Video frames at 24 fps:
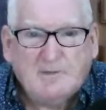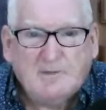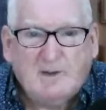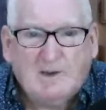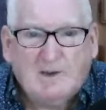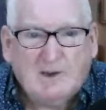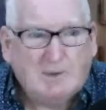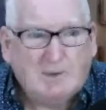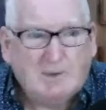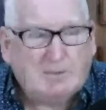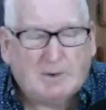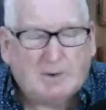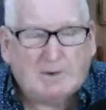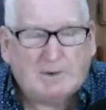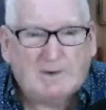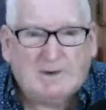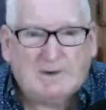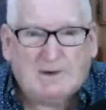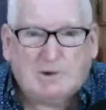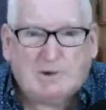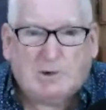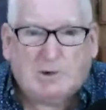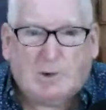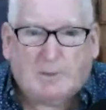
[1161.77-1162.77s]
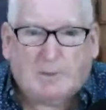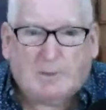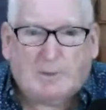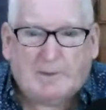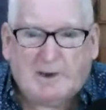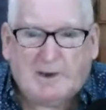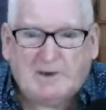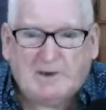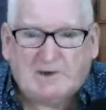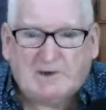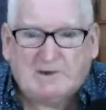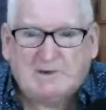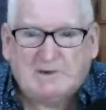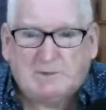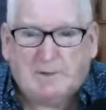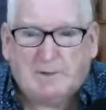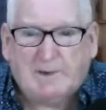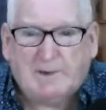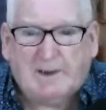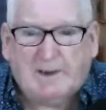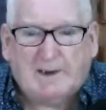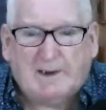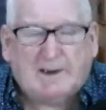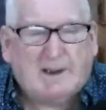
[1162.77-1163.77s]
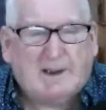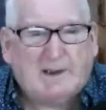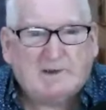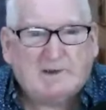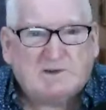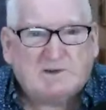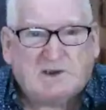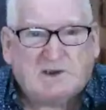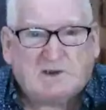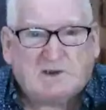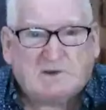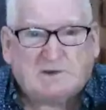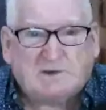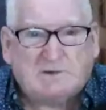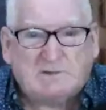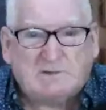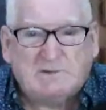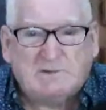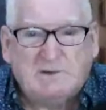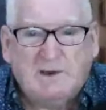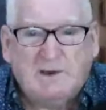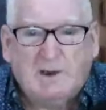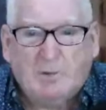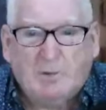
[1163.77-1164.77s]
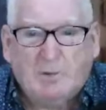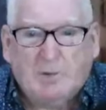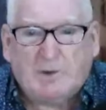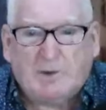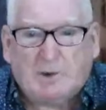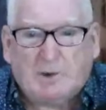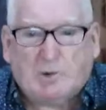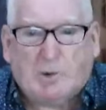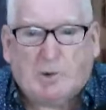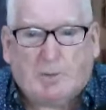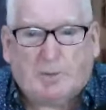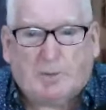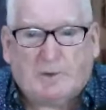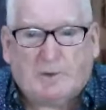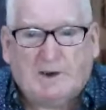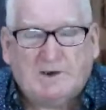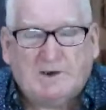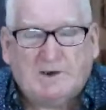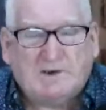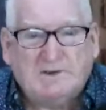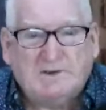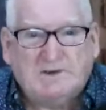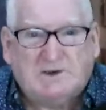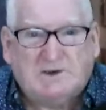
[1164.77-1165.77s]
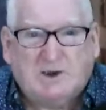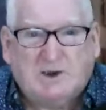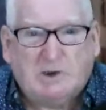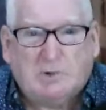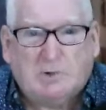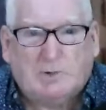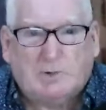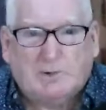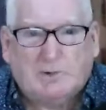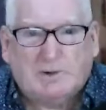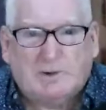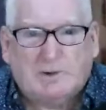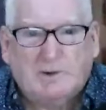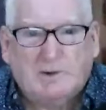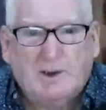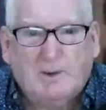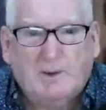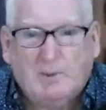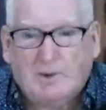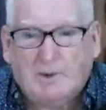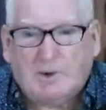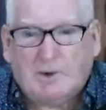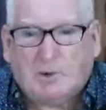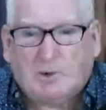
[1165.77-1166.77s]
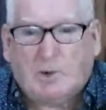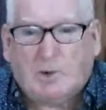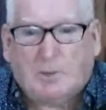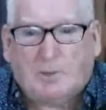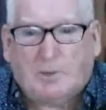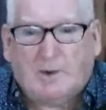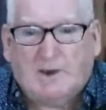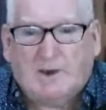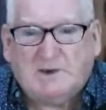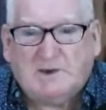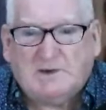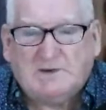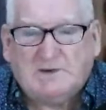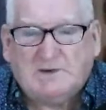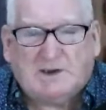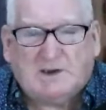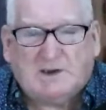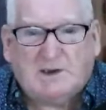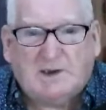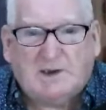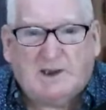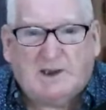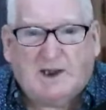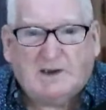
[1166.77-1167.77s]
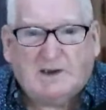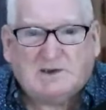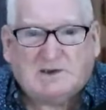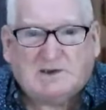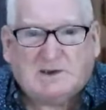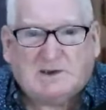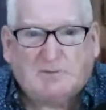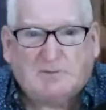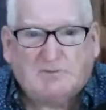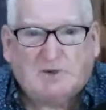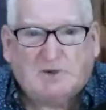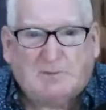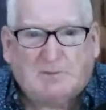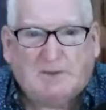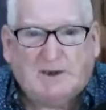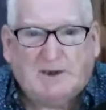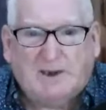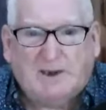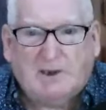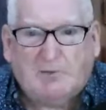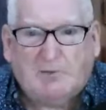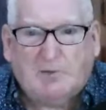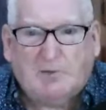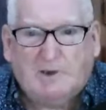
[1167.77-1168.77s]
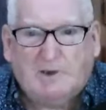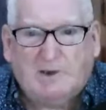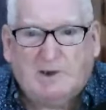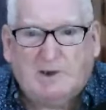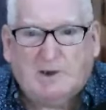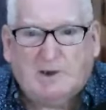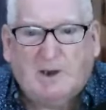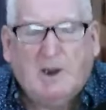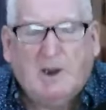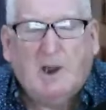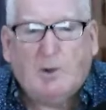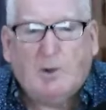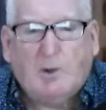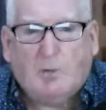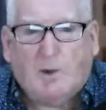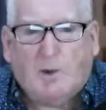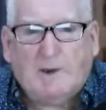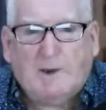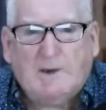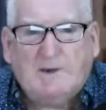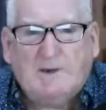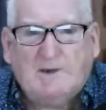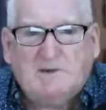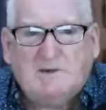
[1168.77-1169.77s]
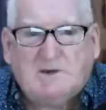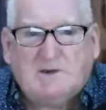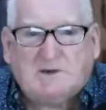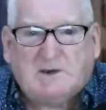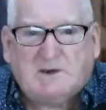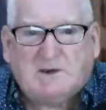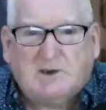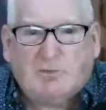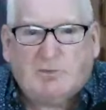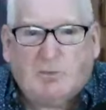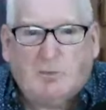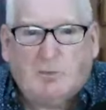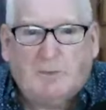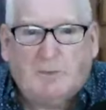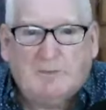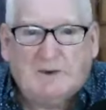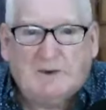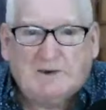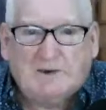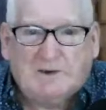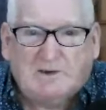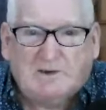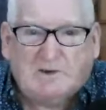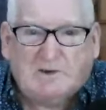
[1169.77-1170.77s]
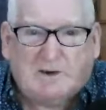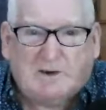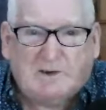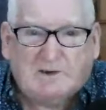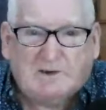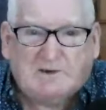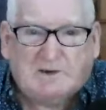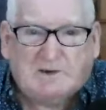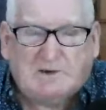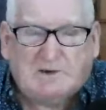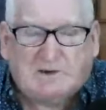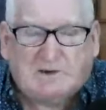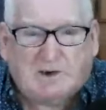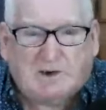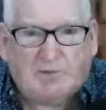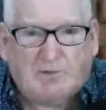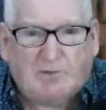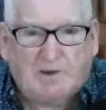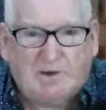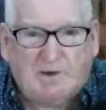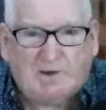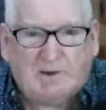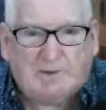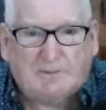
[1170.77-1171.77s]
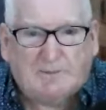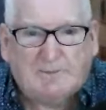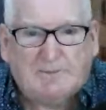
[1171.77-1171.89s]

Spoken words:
You put it in corporations where they can't touch it, where the corporations deal with it, where the corporations get large sums of money every year. Why don't they just give them $1 million each every year?